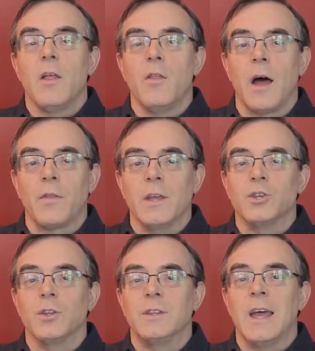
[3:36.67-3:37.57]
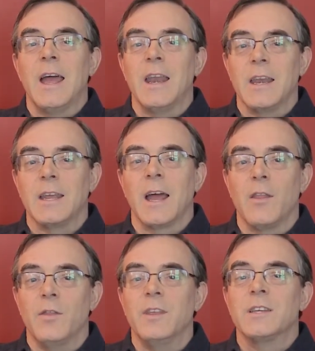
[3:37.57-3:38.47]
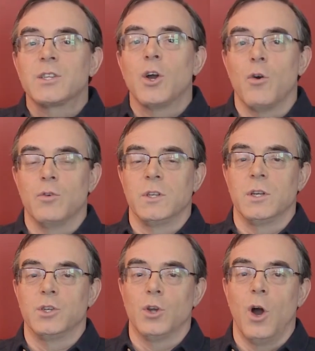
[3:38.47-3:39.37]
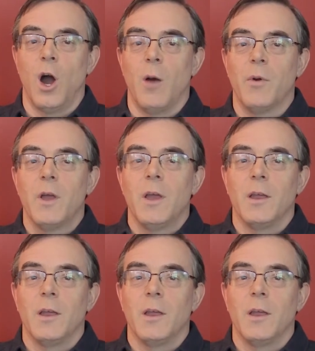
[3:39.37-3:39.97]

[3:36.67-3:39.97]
that they should then get this cozy a job.